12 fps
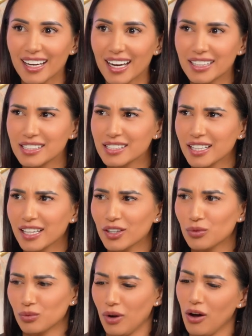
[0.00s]
And he's like,
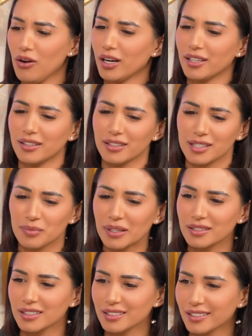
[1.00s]
oh, I
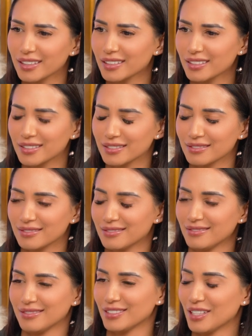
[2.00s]
expected like
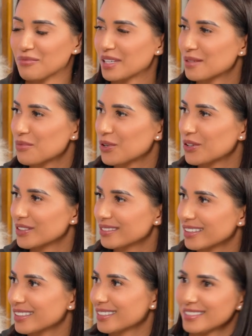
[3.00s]
something more
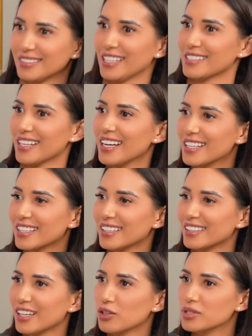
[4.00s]
like
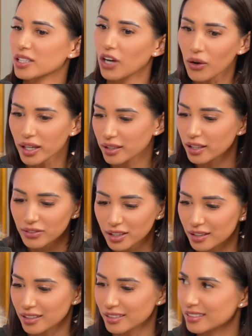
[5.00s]
excited. And I was like, no, I loved
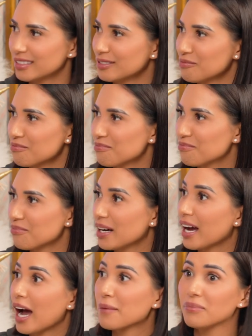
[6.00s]
it.
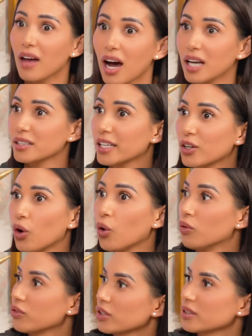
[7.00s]
But I'm not like
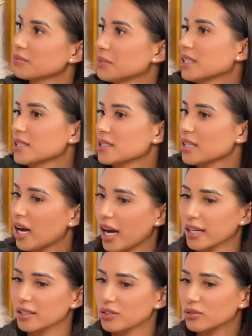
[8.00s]
over it because
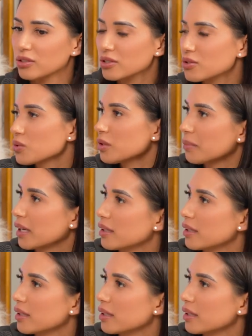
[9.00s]
I can go to the store and buy